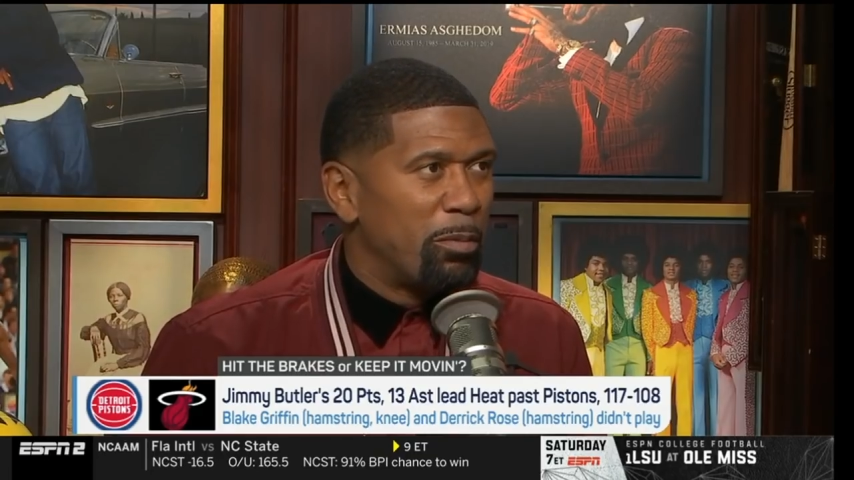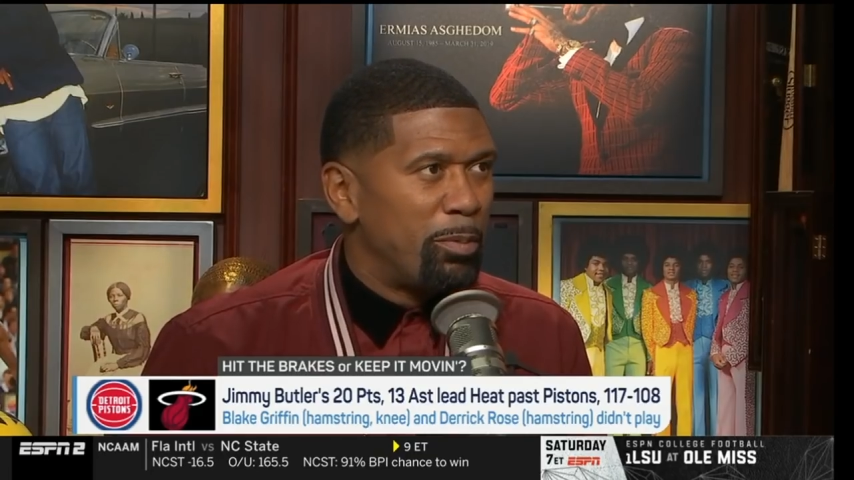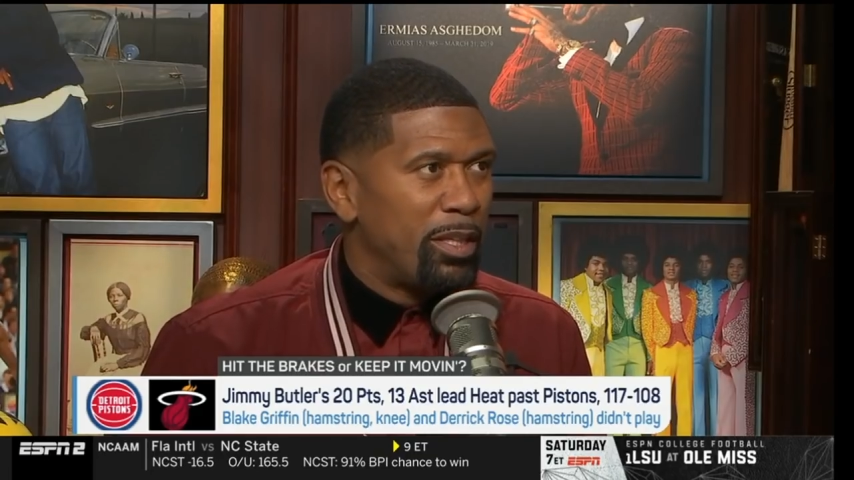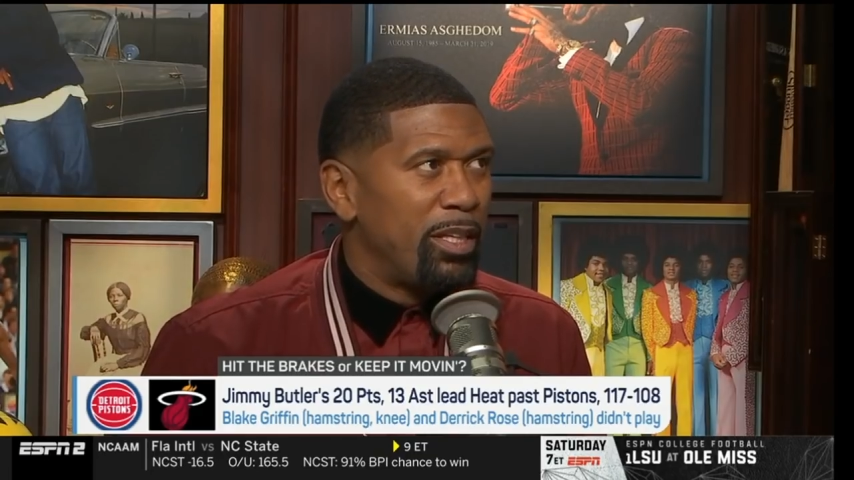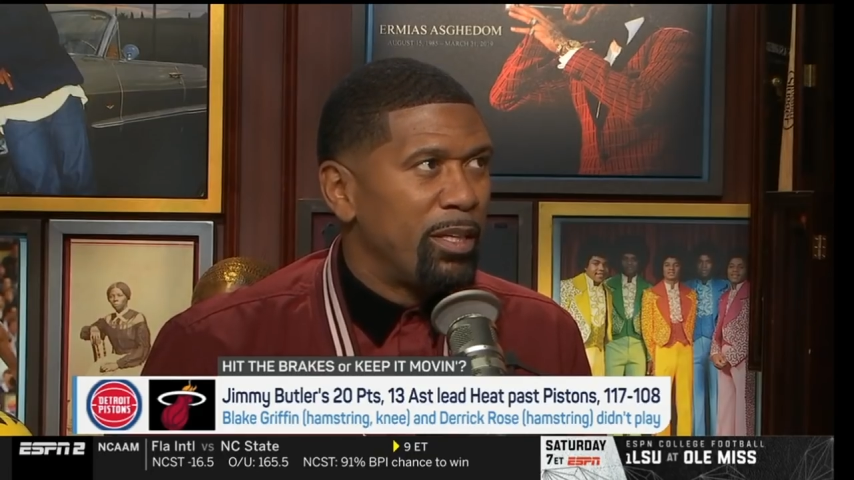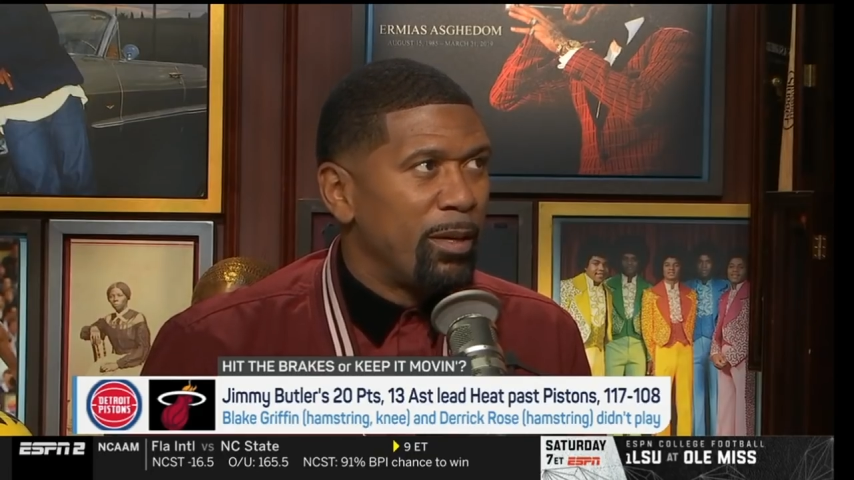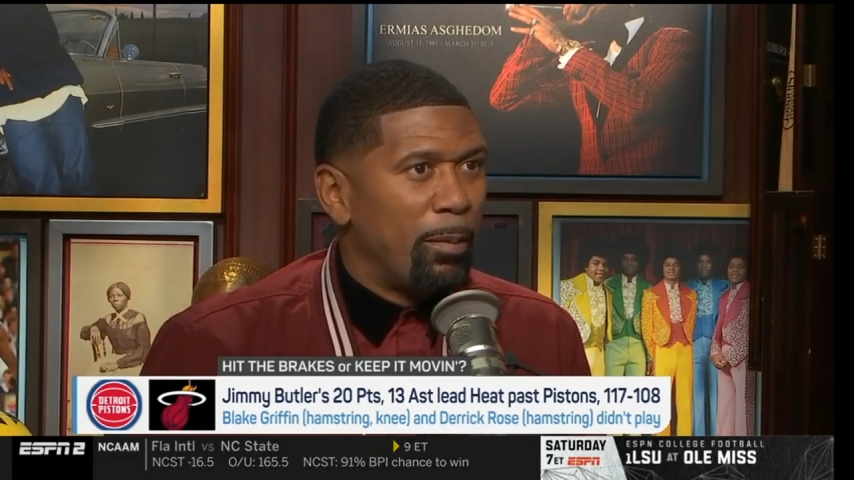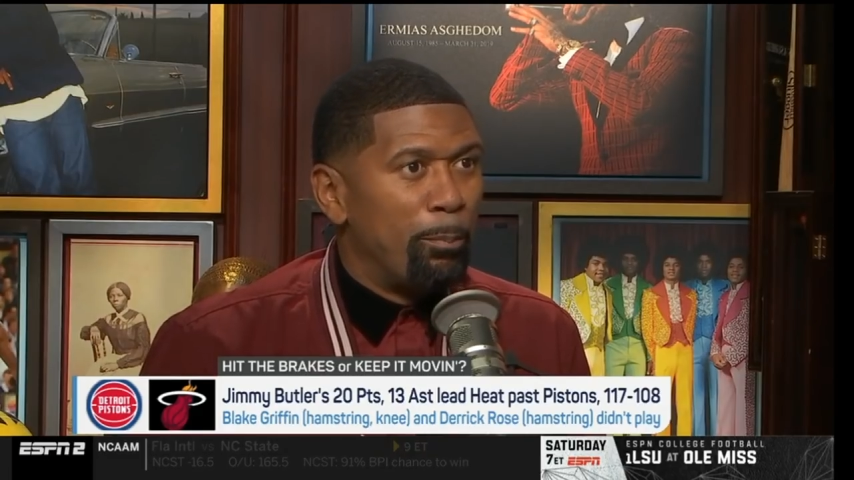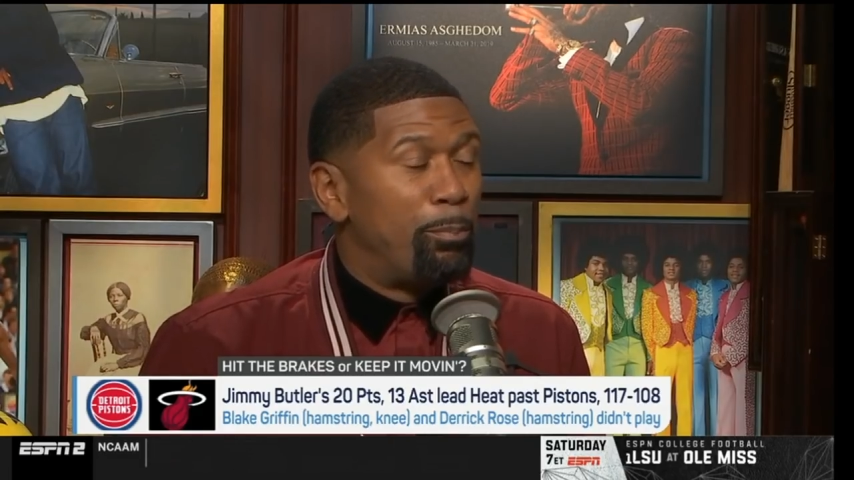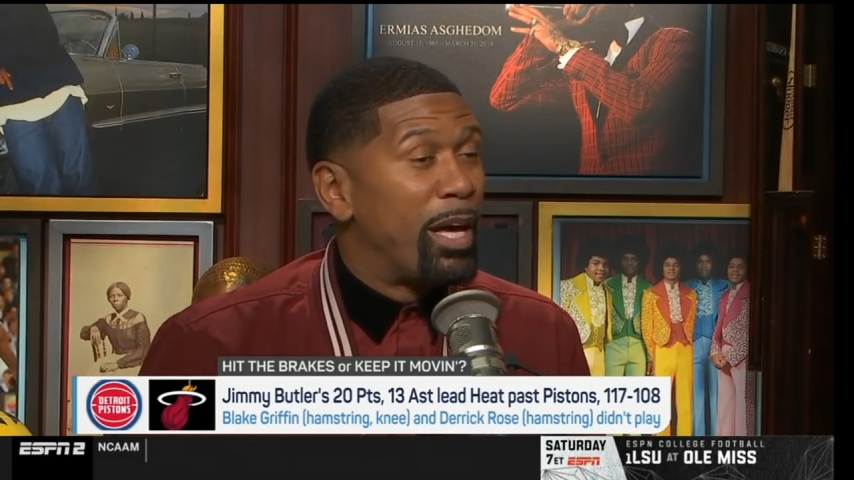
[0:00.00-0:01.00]
be
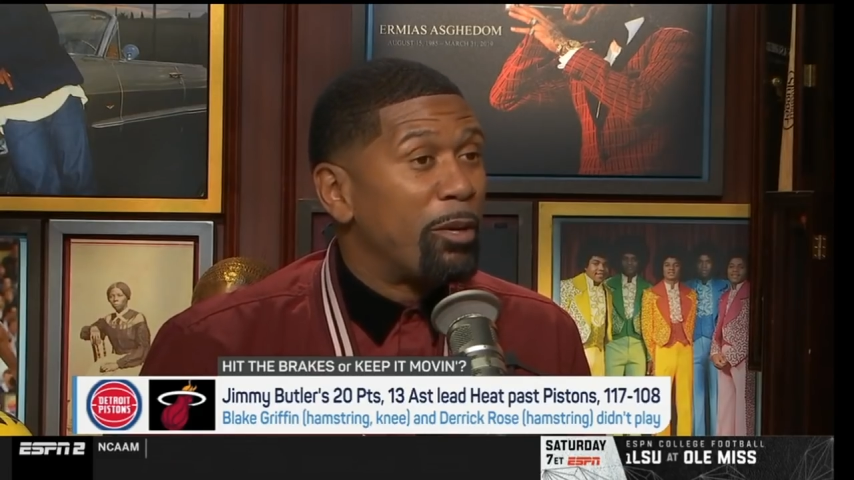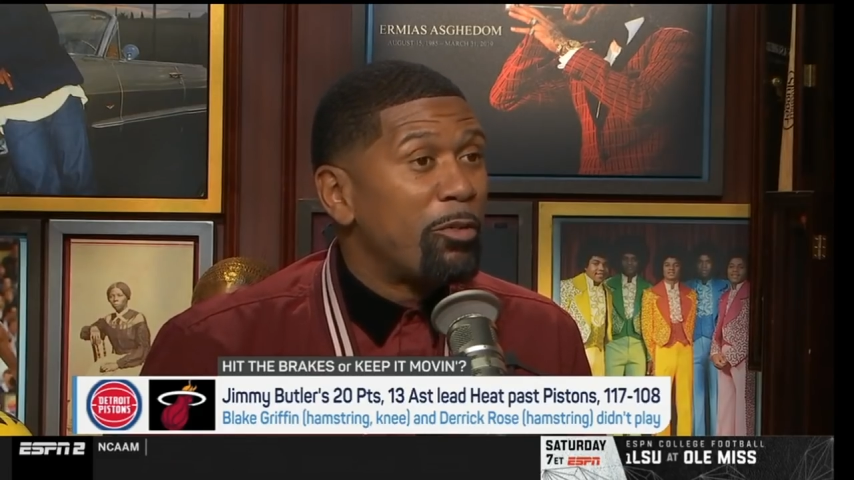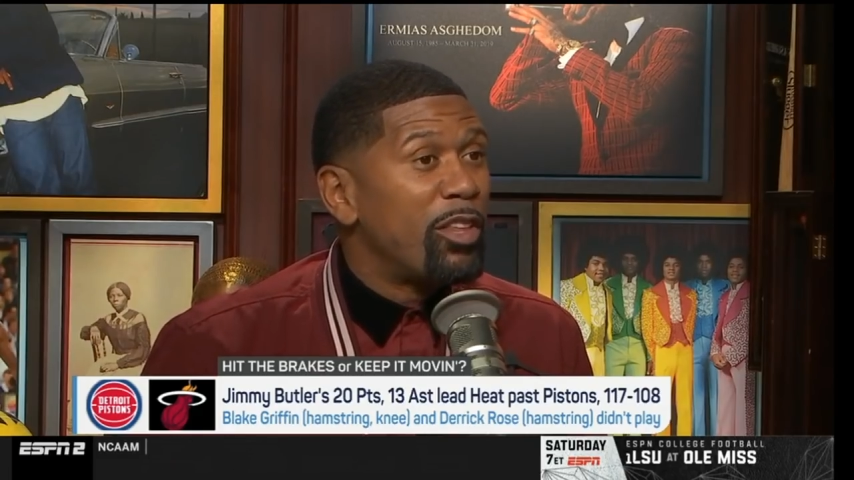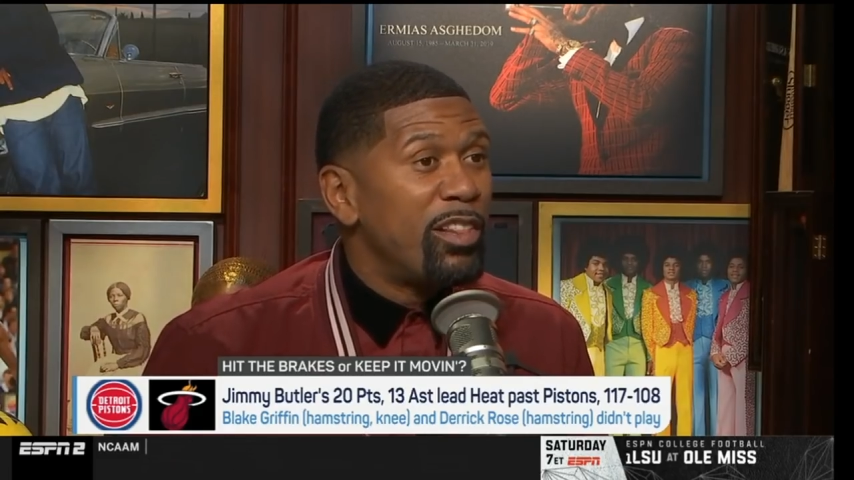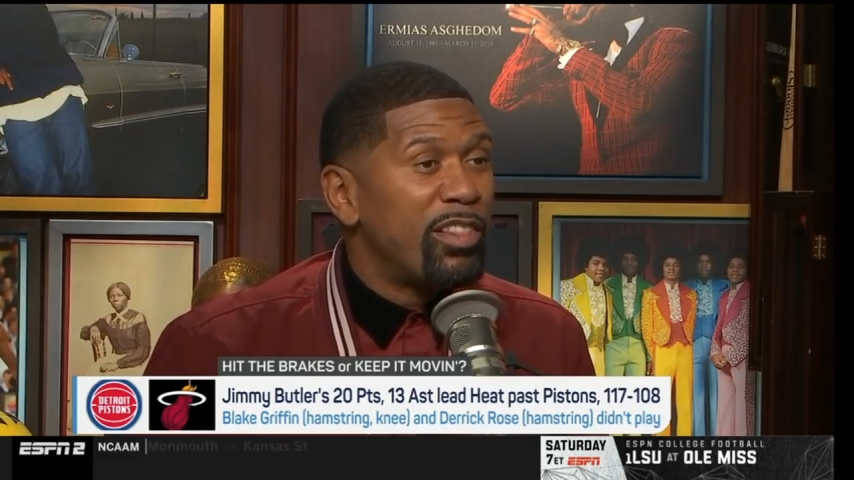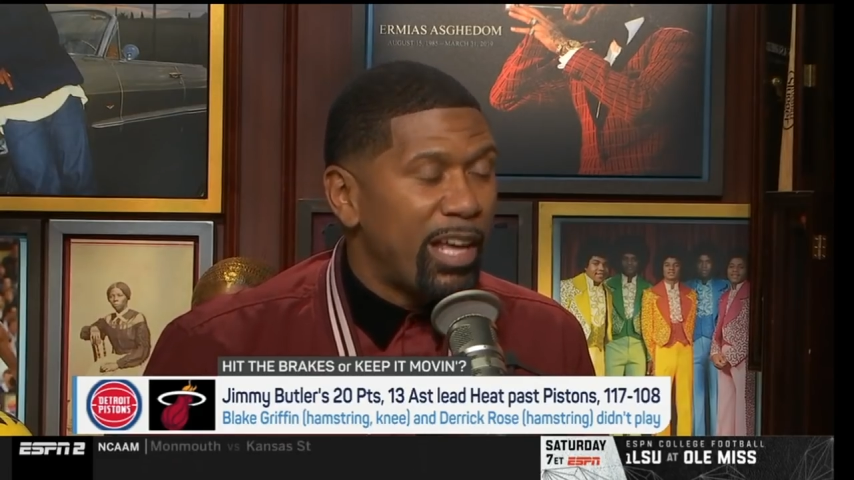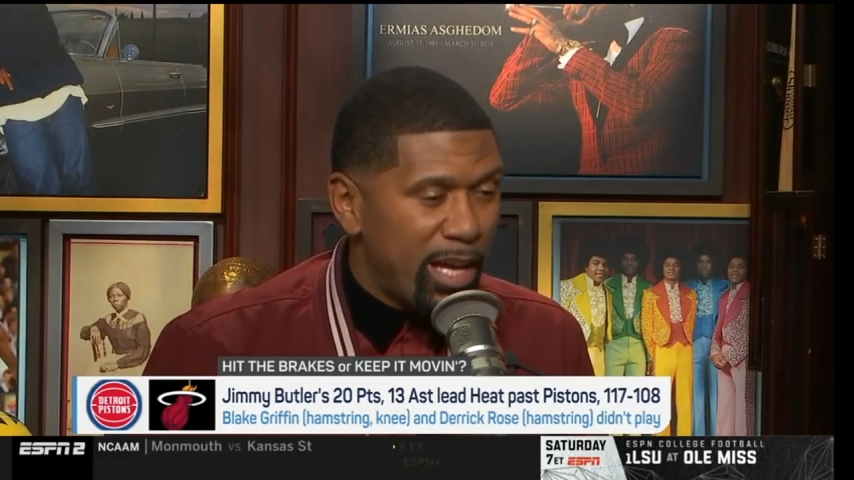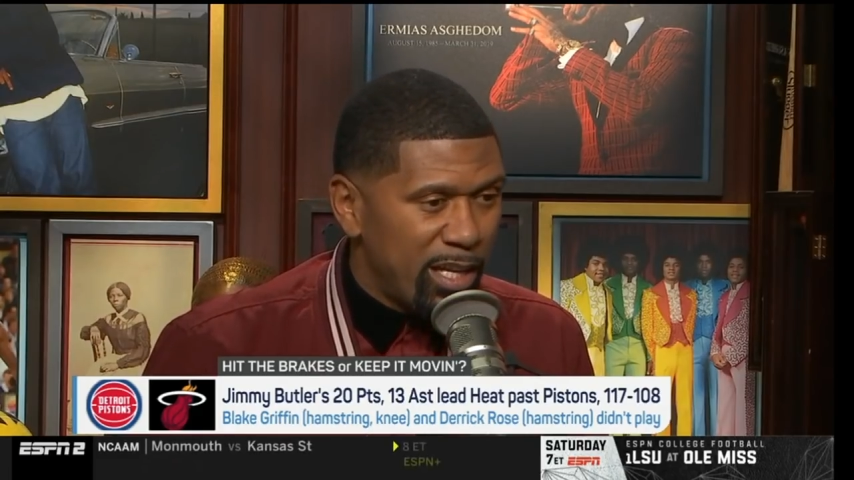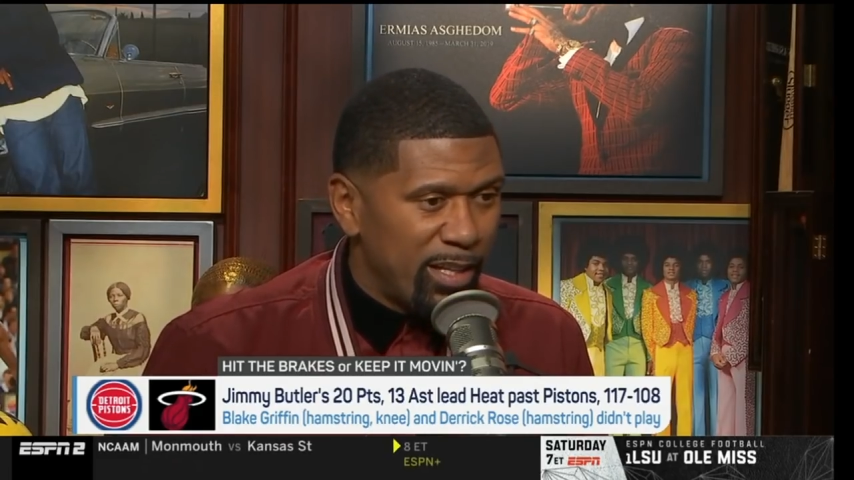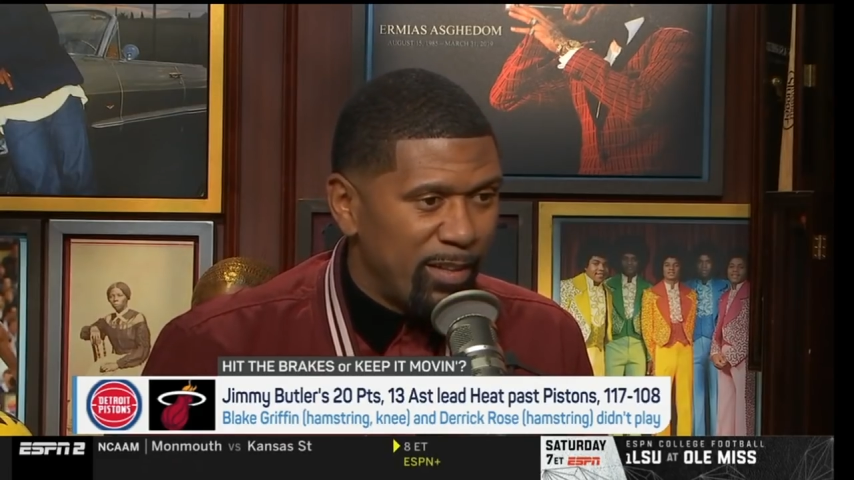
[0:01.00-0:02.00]
better than that.